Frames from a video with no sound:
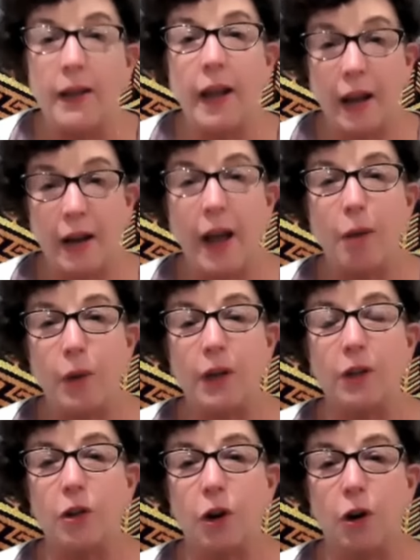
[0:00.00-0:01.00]
I would
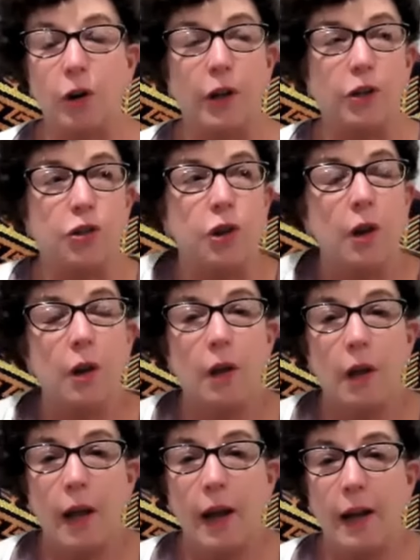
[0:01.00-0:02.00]
encourage
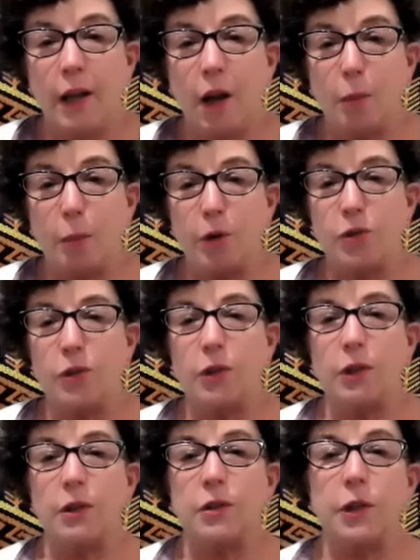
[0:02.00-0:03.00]
any young person to
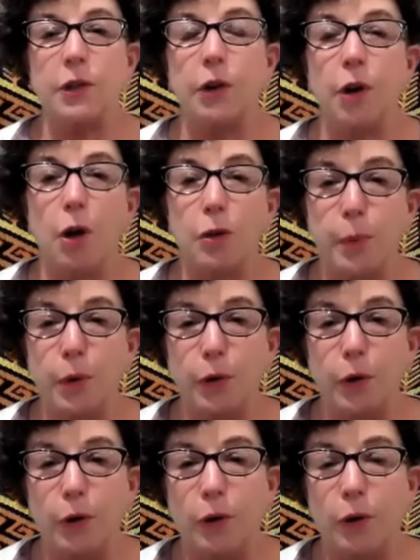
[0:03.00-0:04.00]
consider an
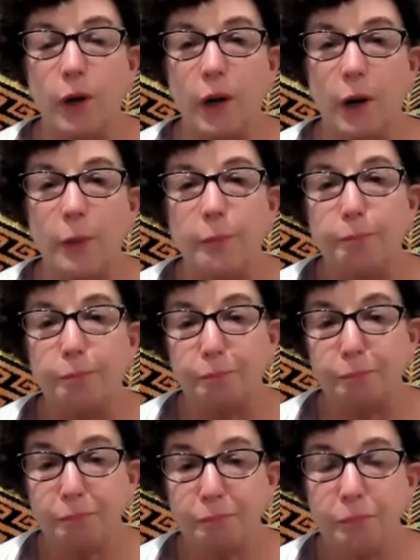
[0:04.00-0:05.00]
entrepreneurial career.
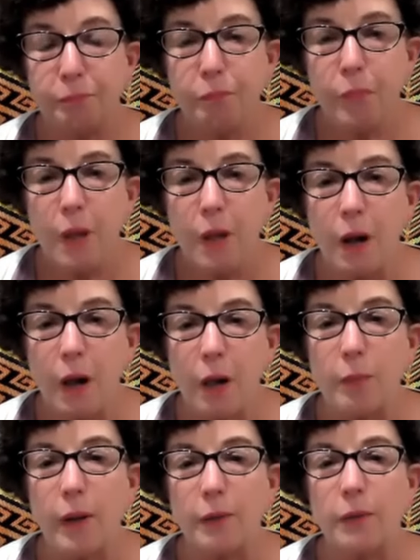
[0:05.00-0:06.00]

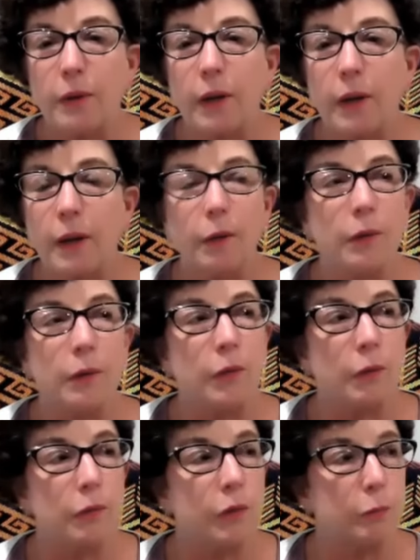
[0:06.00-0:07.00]
And
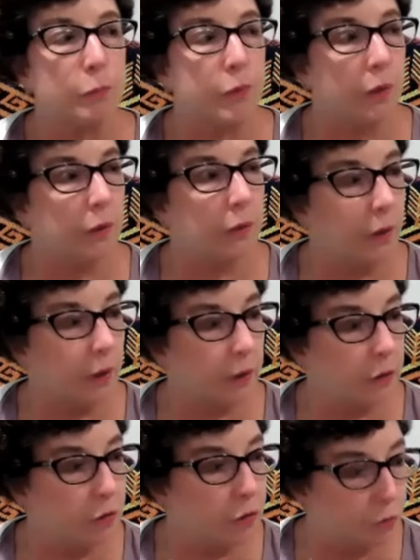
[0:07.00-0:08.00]

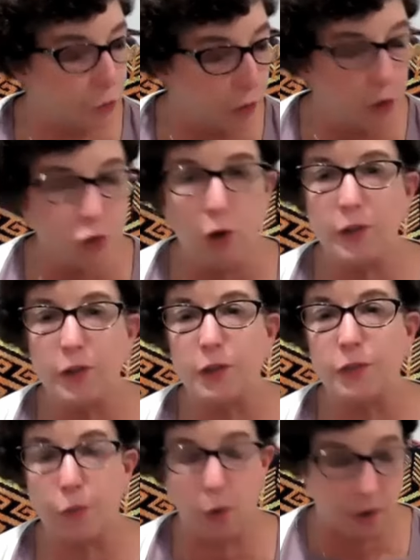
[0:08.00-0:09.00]
the career
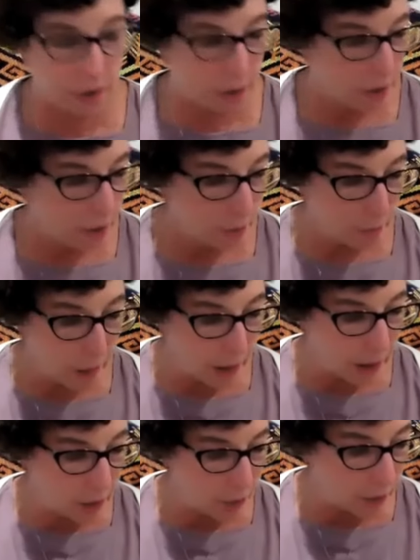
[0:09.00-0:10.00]
choices for
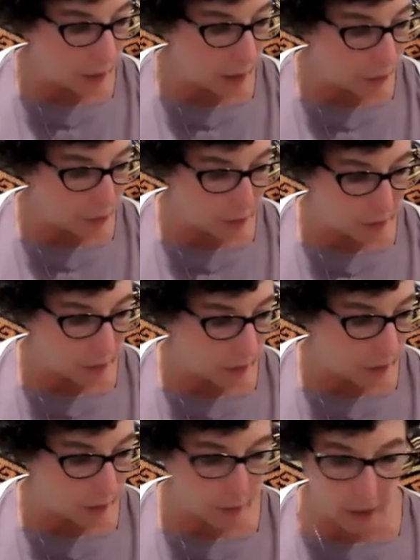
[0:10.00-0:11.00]
me when I was
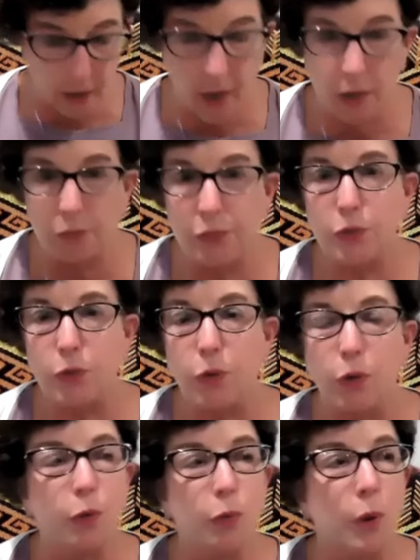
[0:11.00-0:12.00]
getting out of
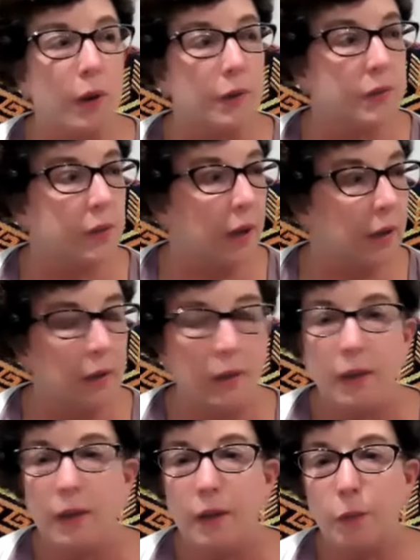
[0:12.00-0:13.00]
school was
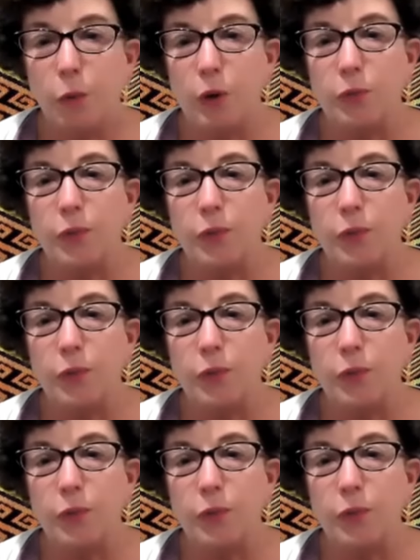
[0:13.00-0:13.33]
work